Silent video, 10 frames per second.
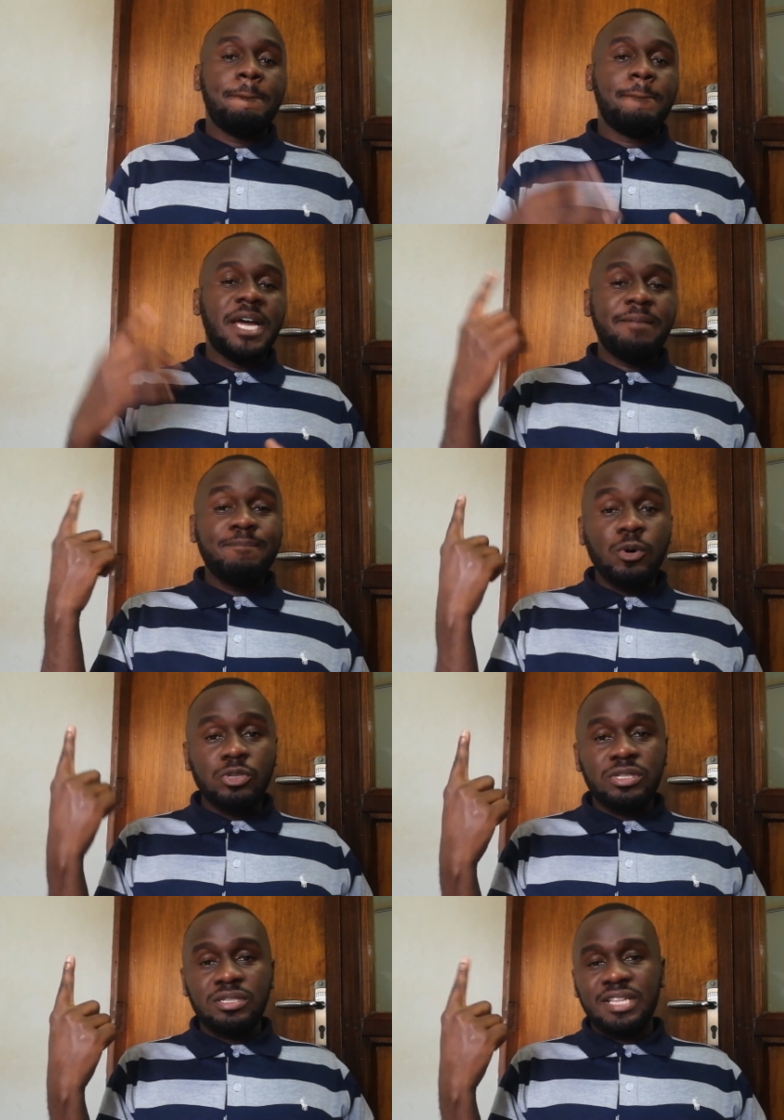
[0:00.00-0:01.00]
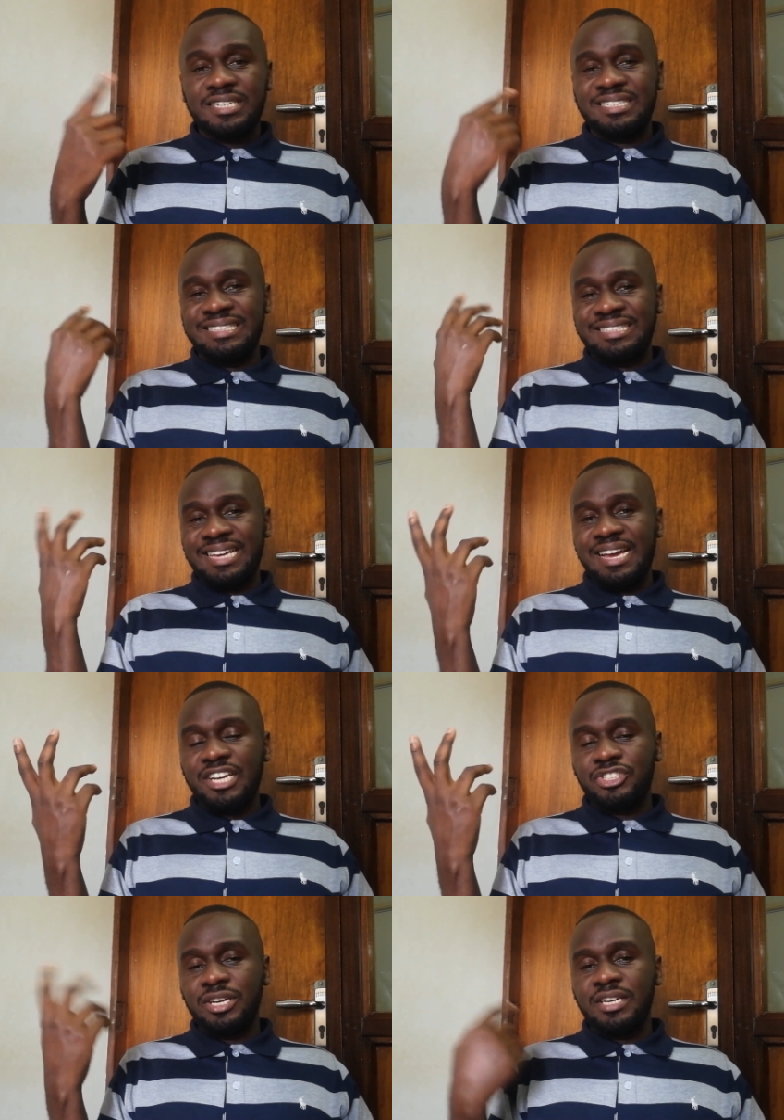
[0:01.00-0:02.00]
my boss, that is the
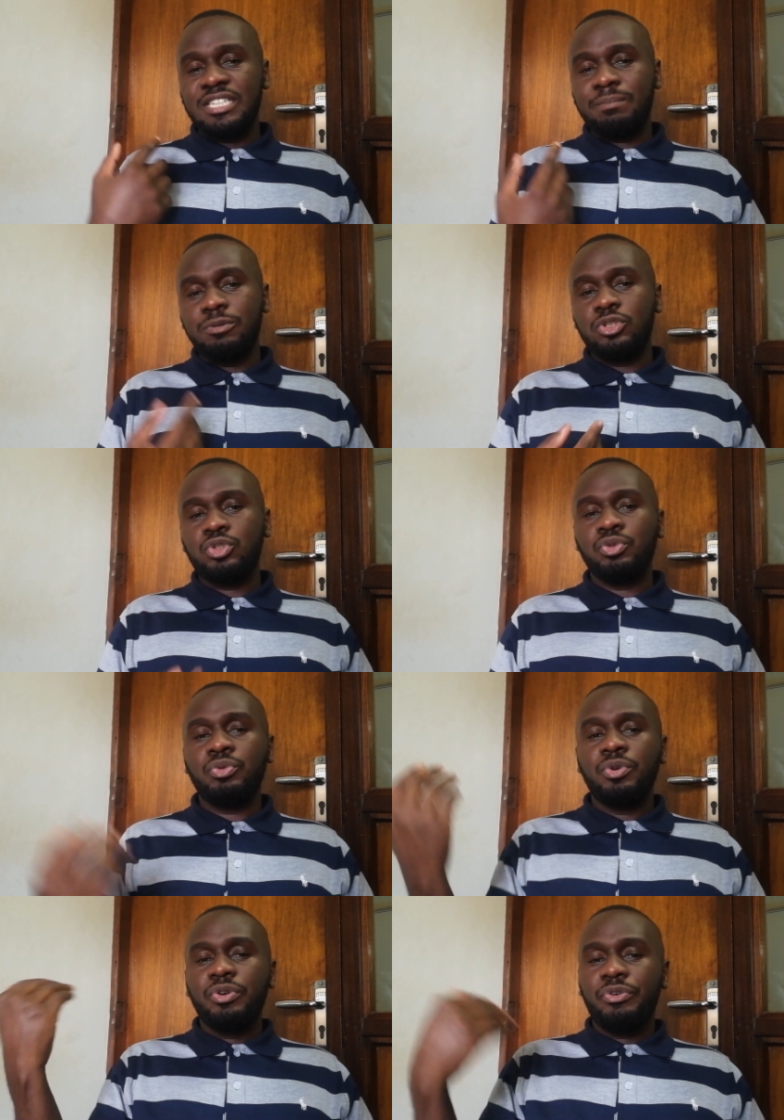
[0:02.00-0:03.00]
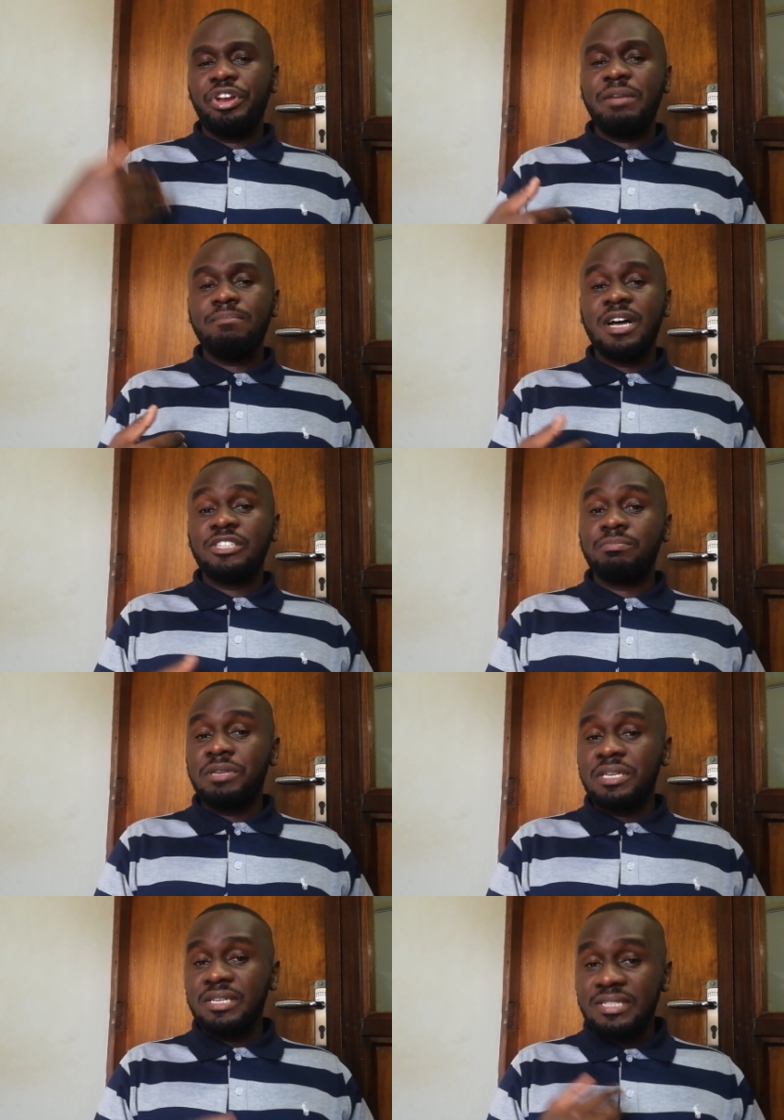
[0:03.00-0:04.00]
cashier, is supposed to reimburse
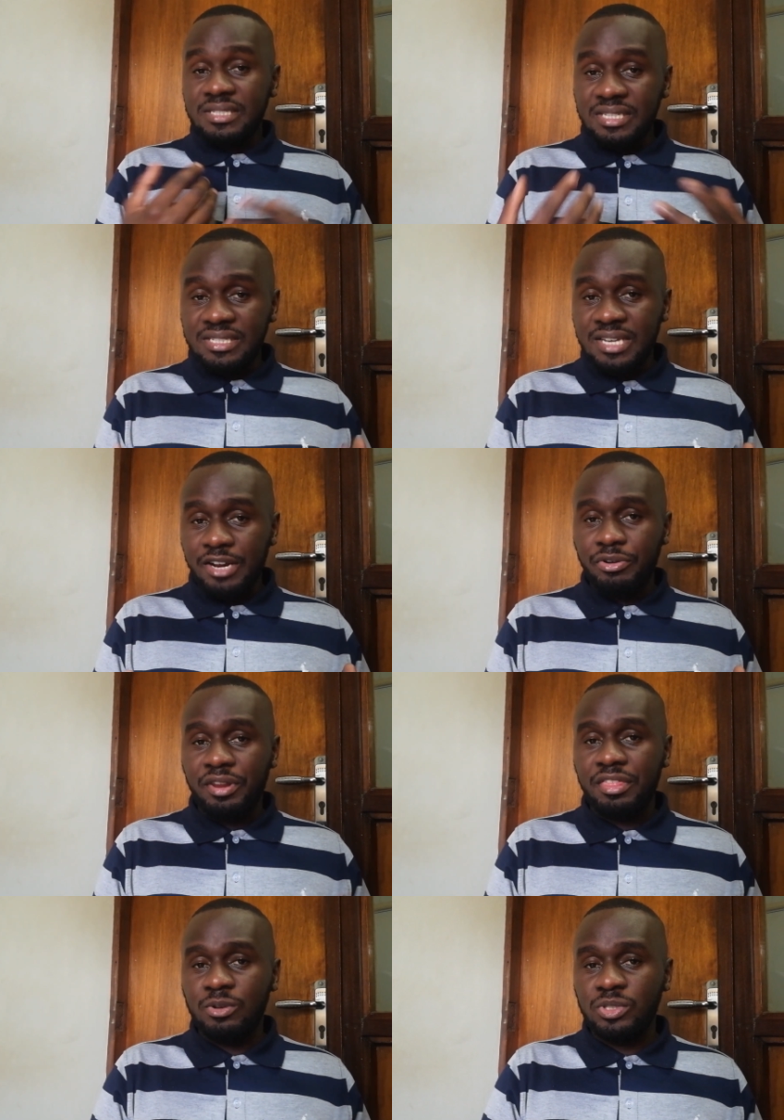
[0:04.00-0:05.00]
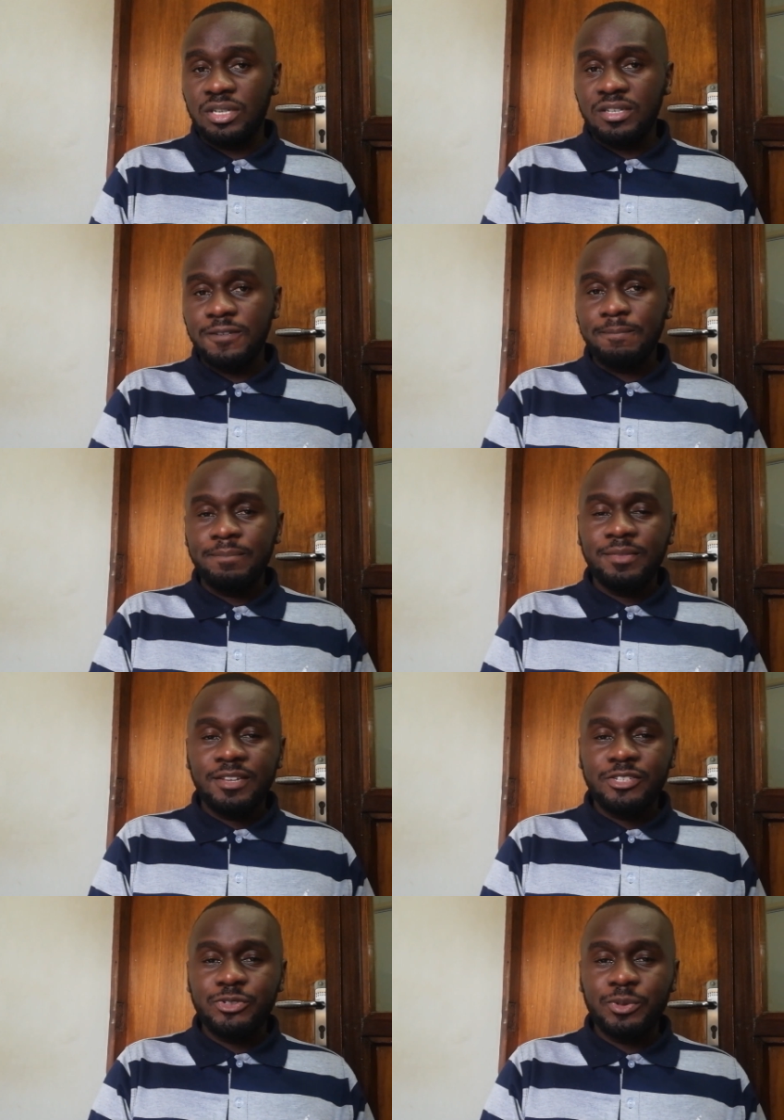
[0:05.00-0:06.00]
me 600,000
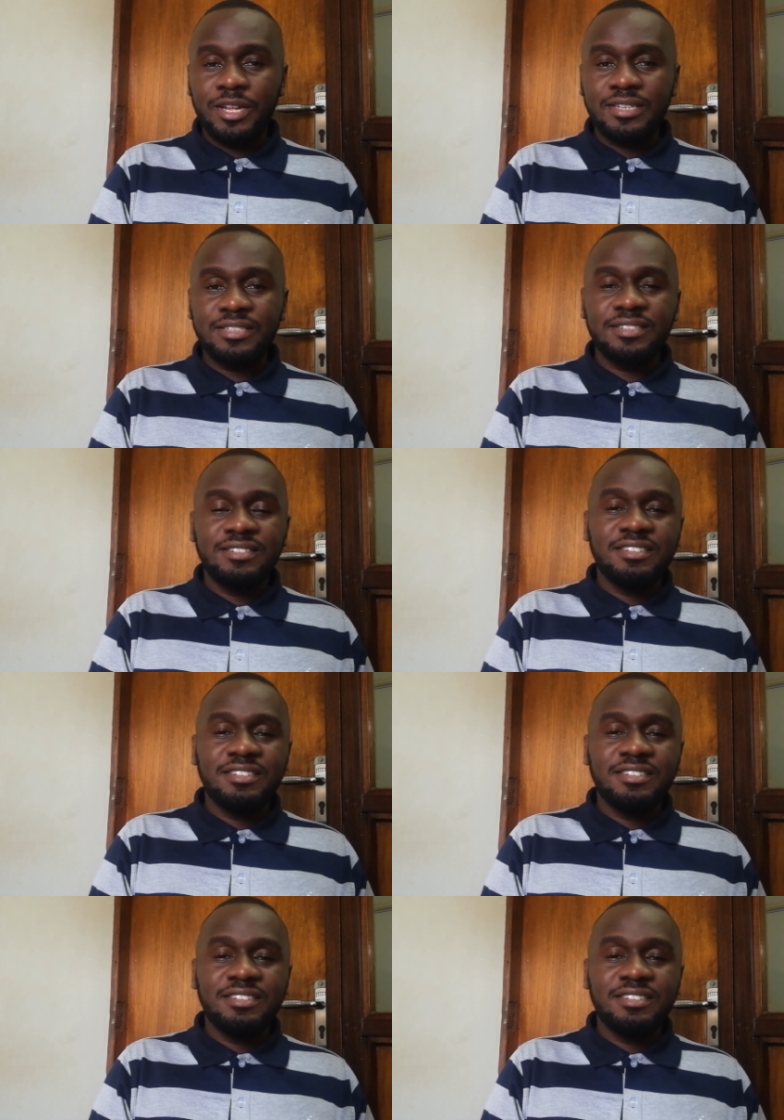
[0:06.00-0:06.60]
so that